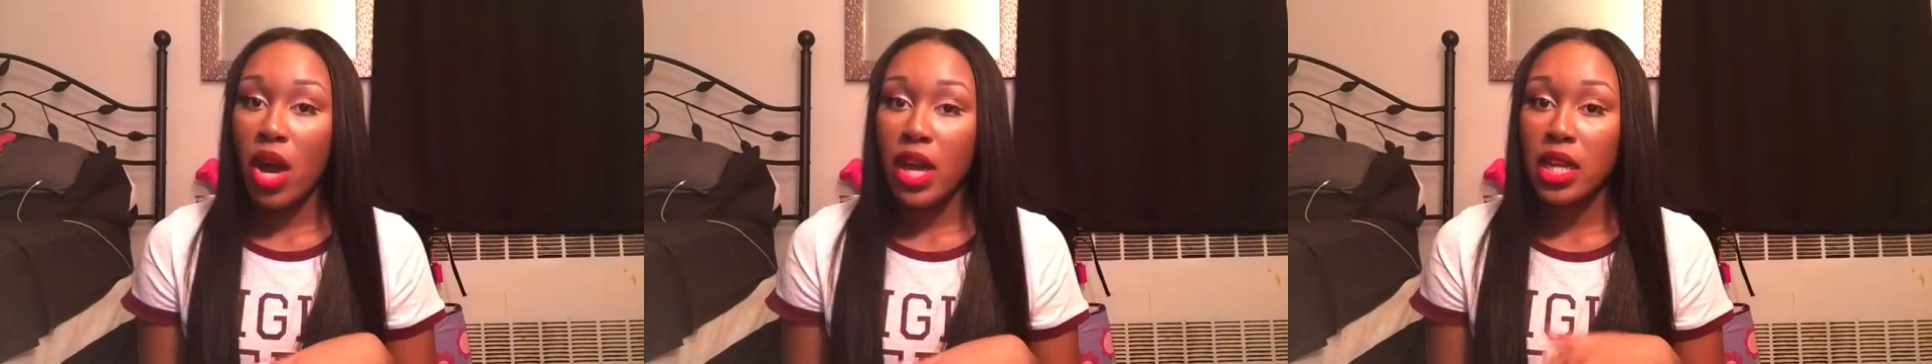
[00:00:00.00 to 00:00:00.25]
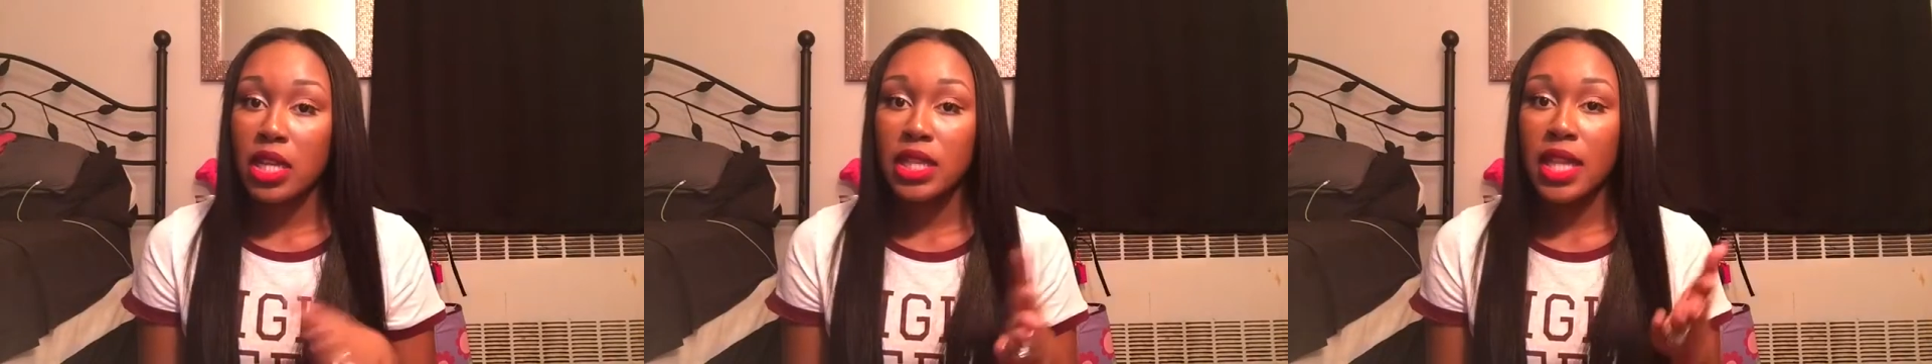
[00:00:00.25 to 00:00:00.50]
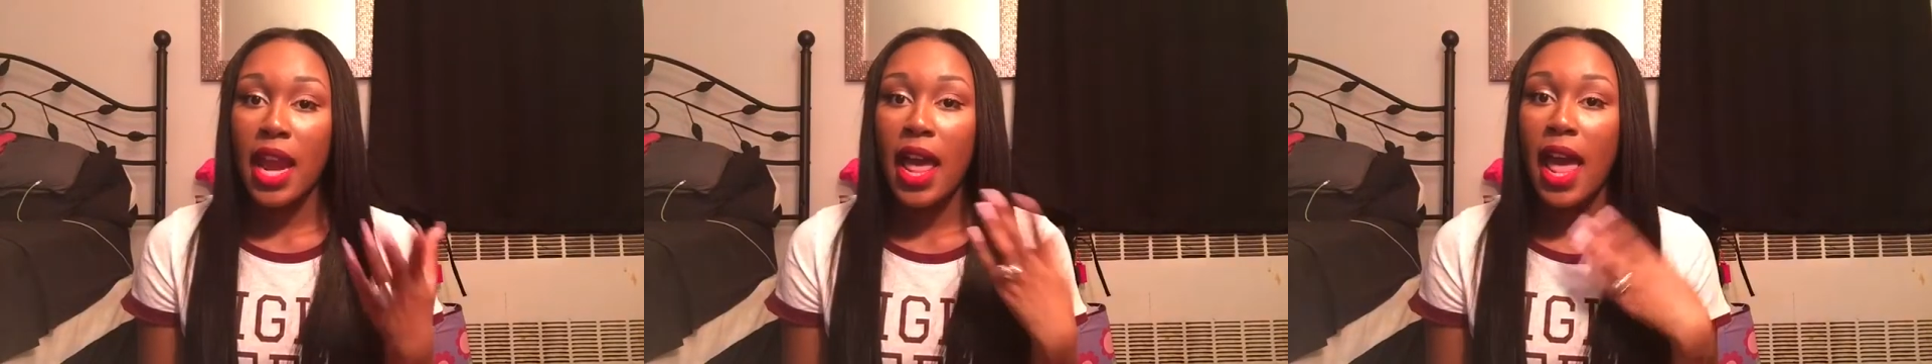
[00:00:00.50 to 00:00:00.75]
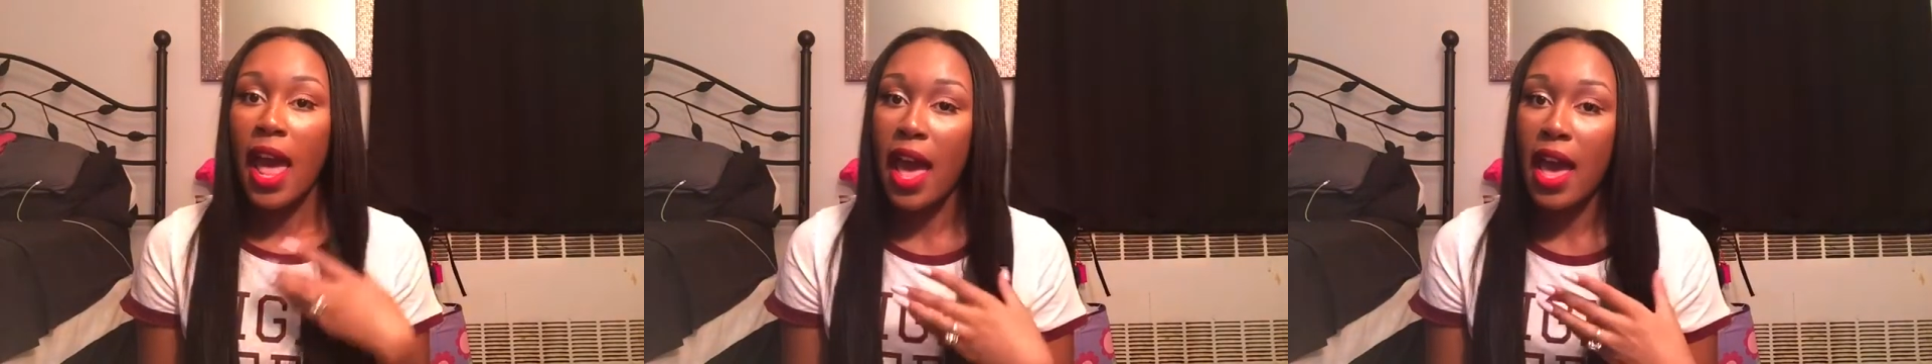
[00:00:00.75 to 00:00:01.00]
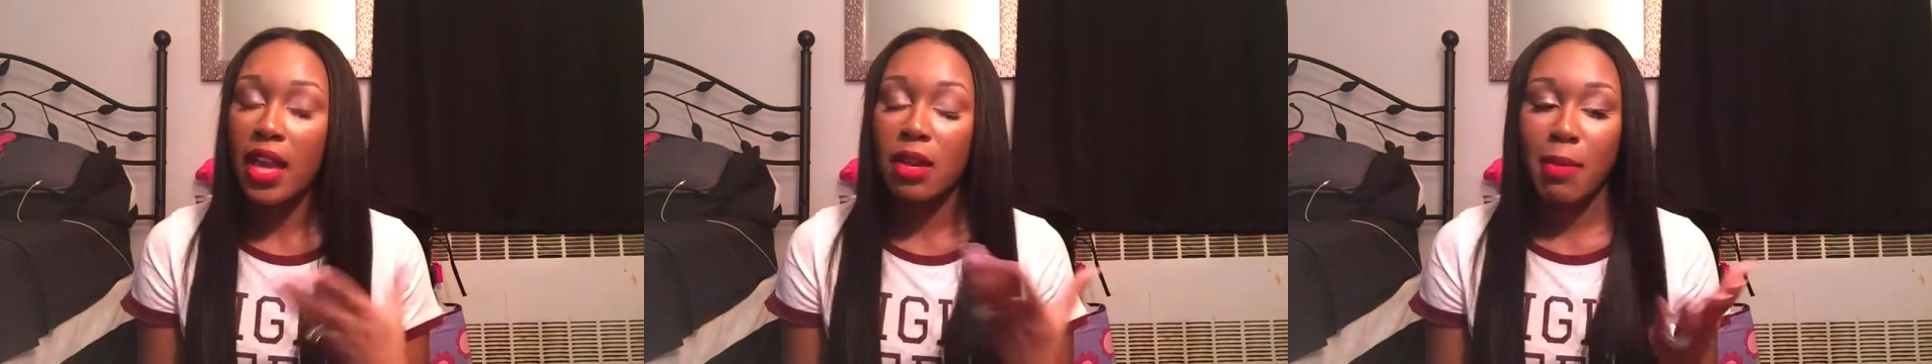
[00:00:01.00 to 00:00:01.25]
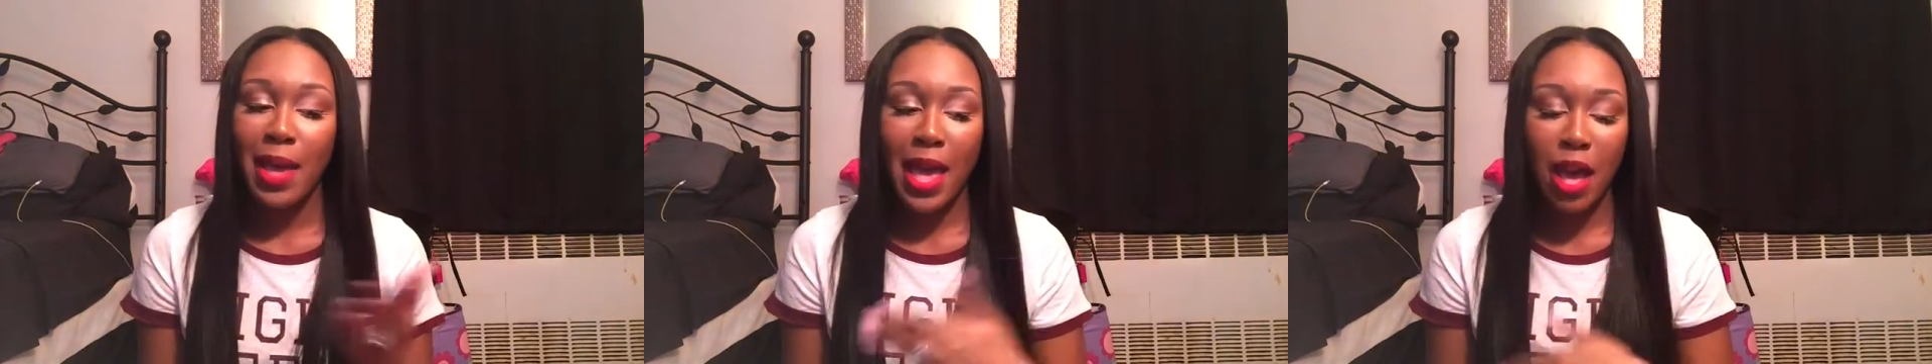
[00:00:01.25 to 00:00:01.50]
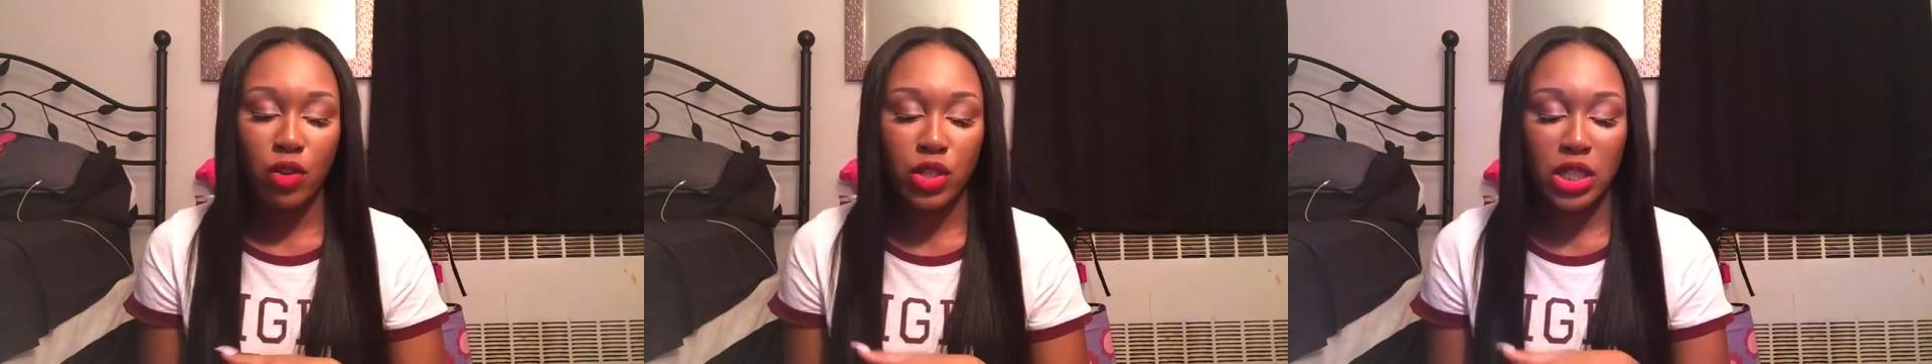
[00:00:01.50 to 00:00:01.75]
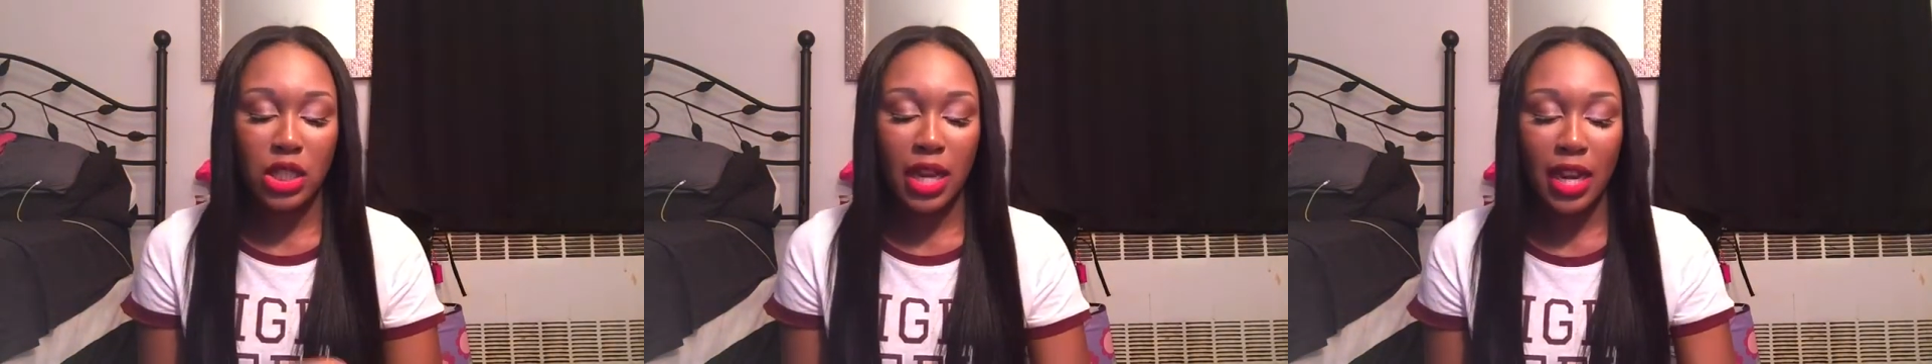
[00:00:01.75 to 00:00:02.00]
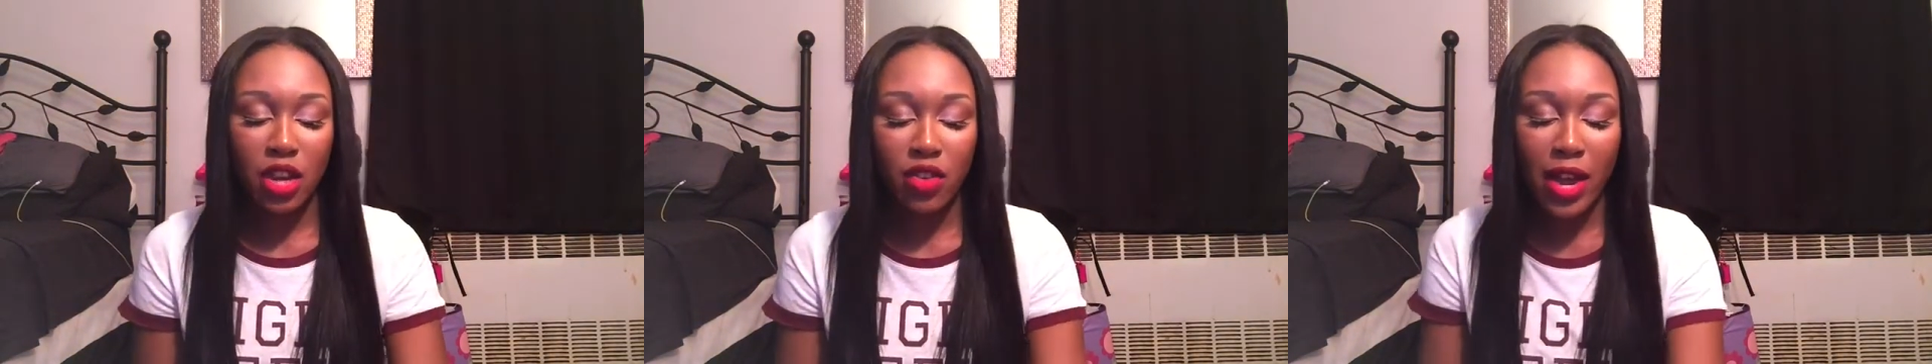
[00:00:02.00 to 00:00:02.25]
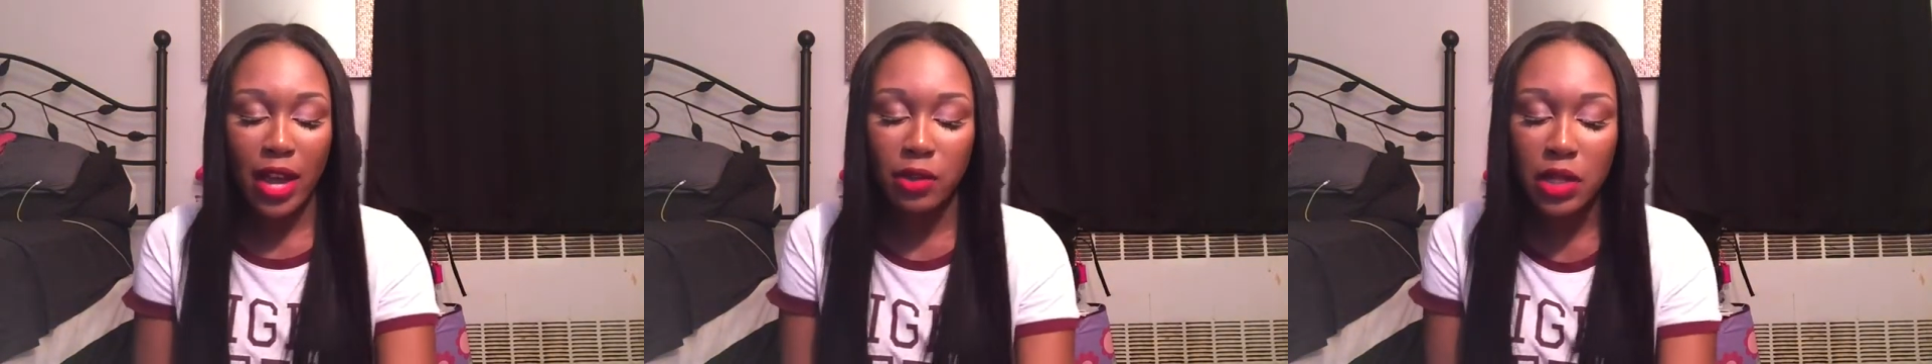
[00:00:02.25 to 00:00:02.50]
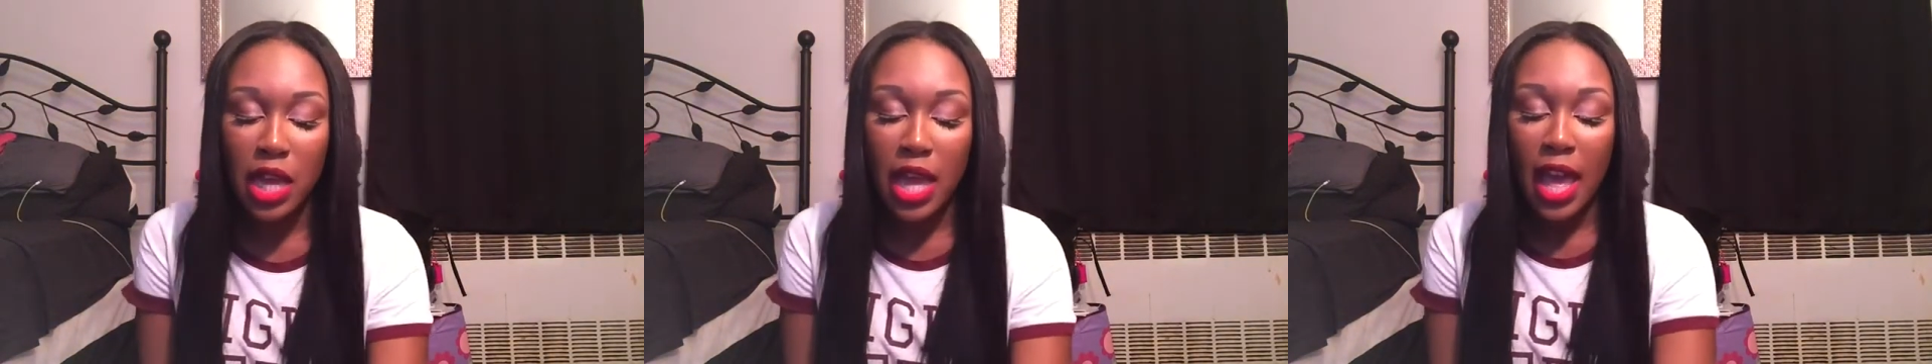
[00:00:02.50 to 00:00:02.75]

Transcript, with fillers: products that I had in my house just laying around